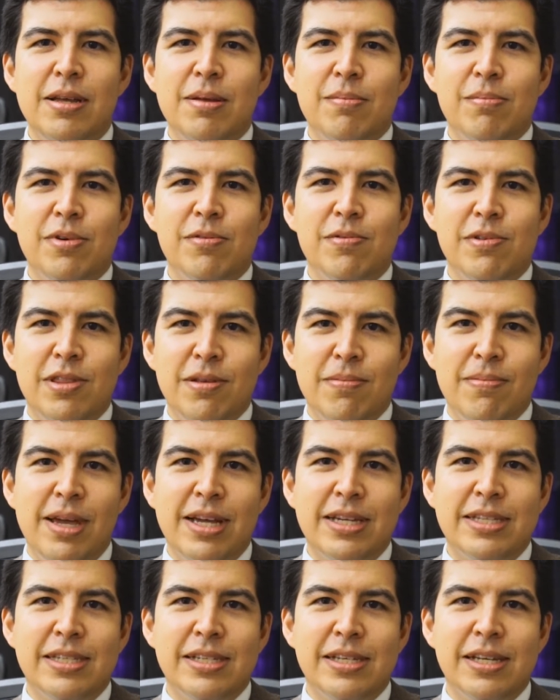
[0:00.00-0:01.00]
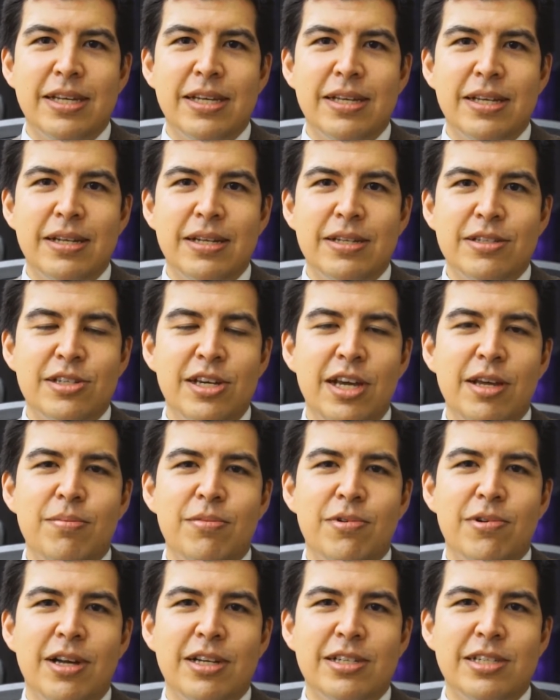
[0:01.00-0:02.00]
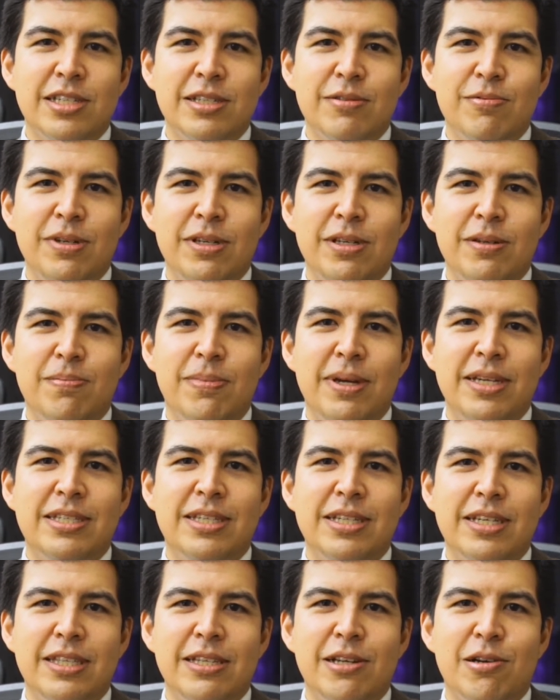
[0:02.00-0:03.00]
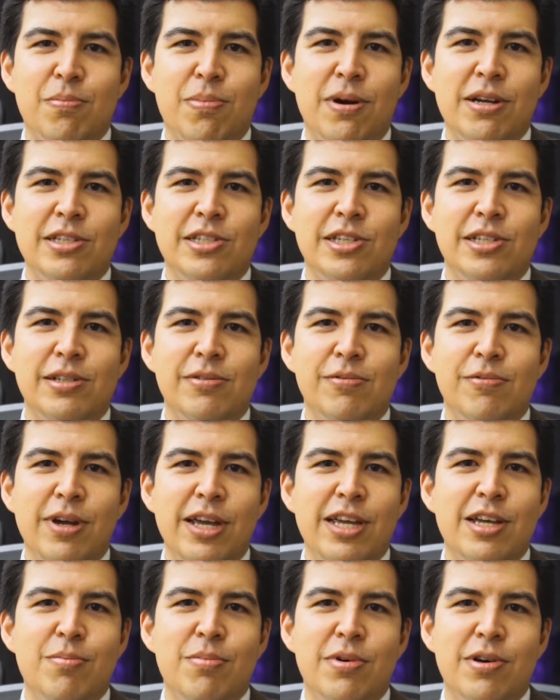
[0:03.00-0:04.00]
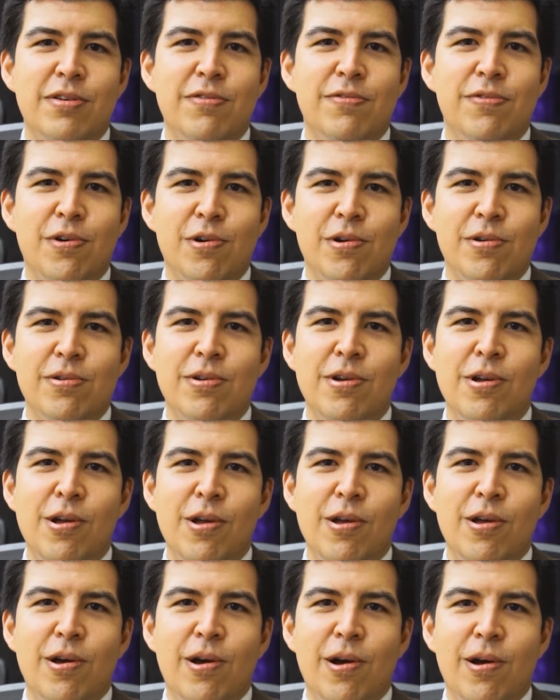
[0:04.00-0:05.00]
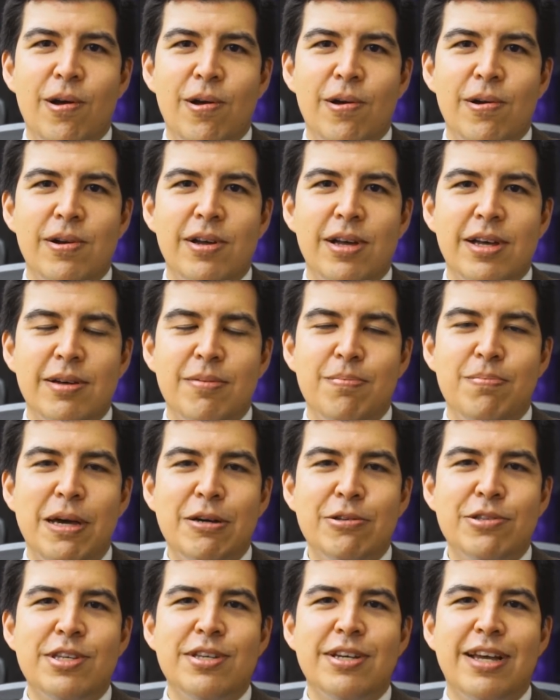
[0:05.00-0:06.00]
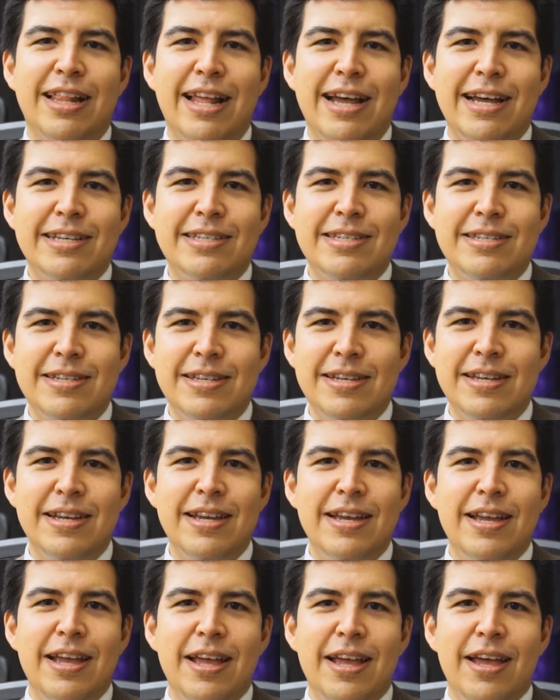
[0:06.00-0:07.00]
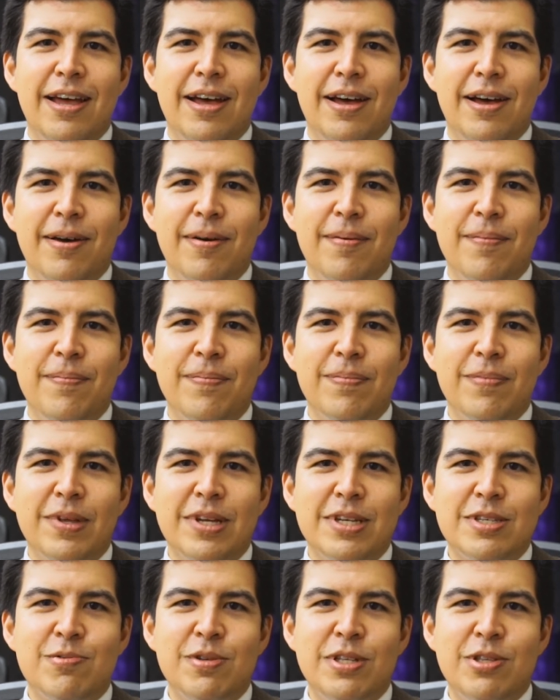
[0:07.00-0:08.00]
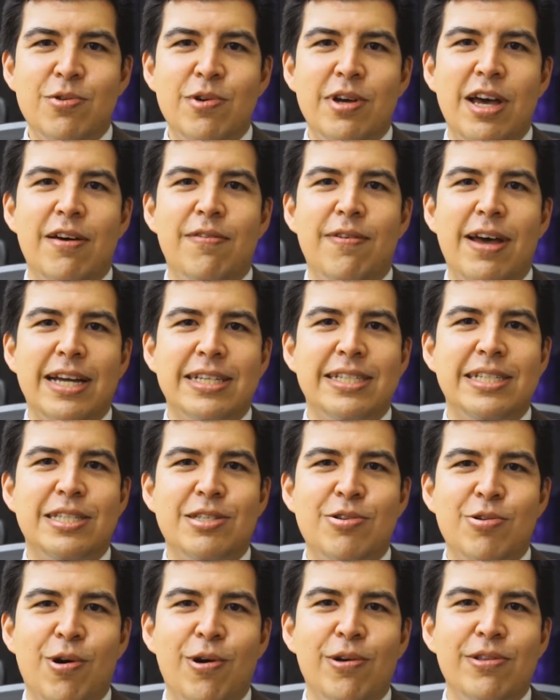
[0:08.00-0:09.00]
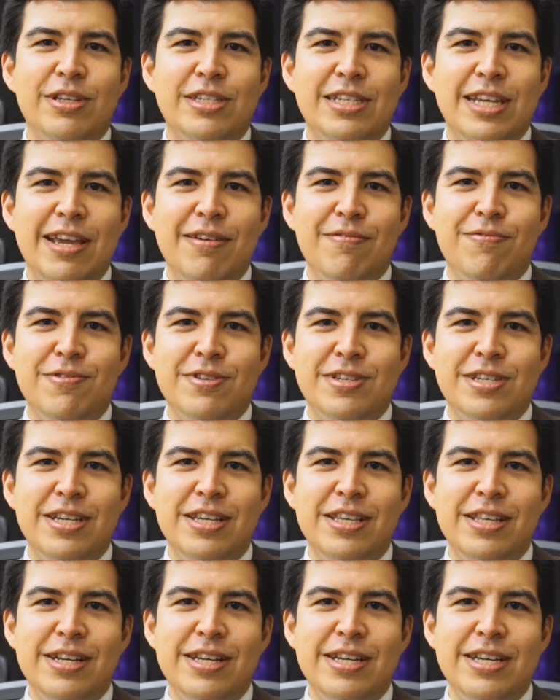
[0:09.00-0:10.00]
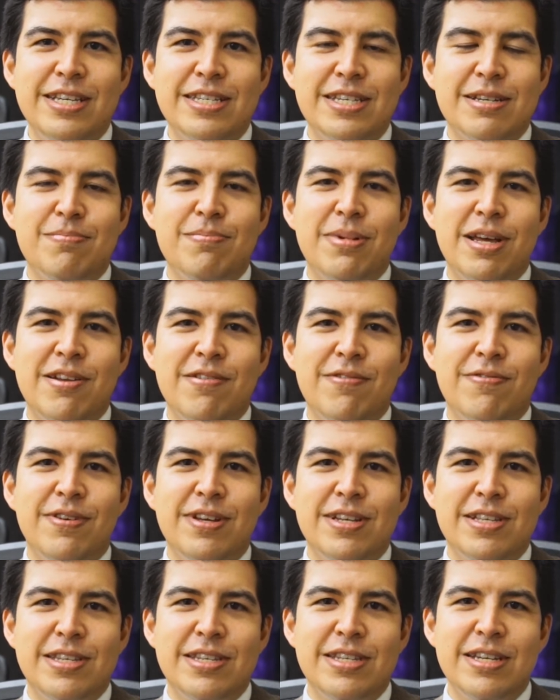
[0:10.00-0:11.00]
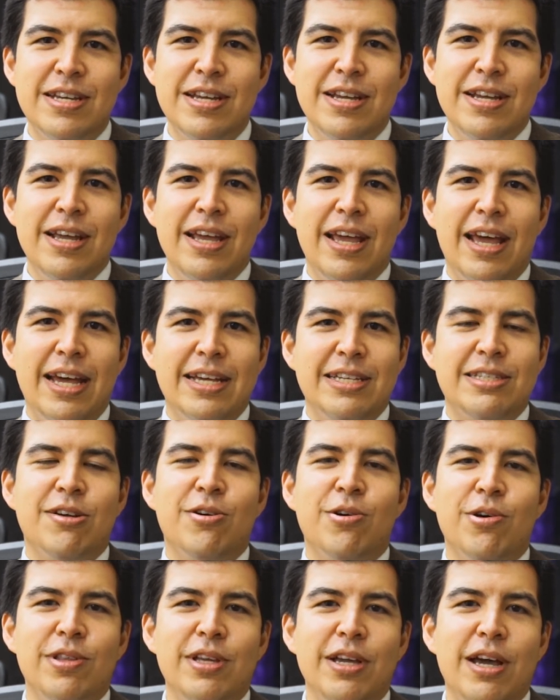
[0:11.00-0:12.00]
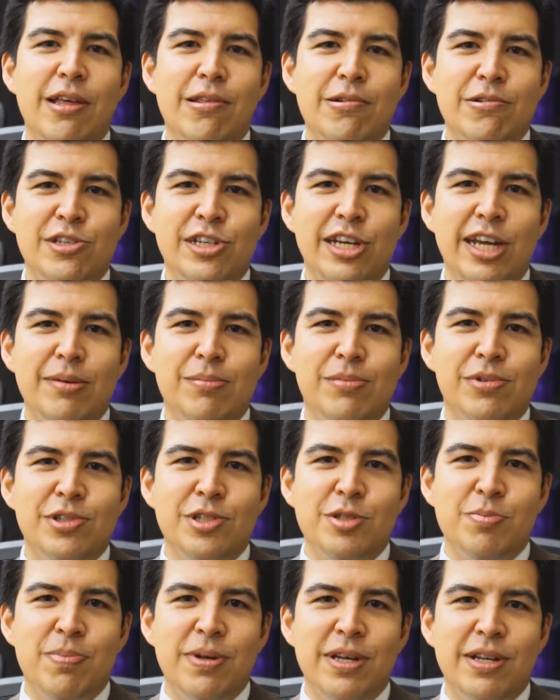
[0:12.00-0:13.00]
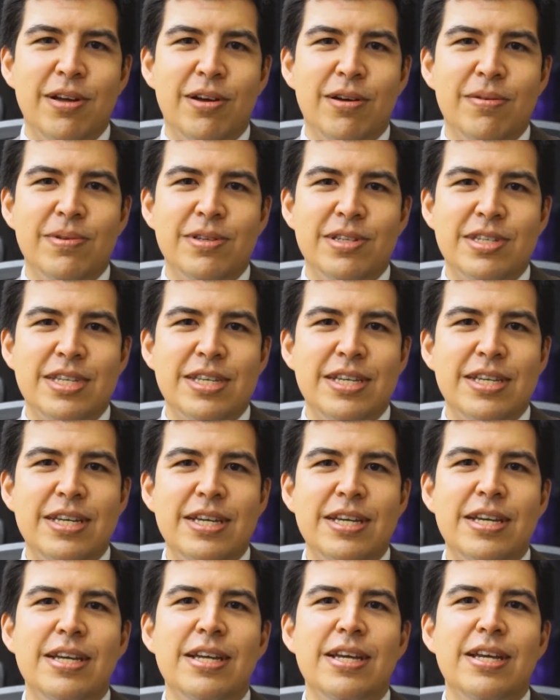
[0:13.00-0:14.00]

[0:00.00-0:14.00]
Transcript: But with the Mexican Chamber, actually, we basically are punching way above our belt class, because we do have access to all the same facilities and benefits as all the other chambers, but obviously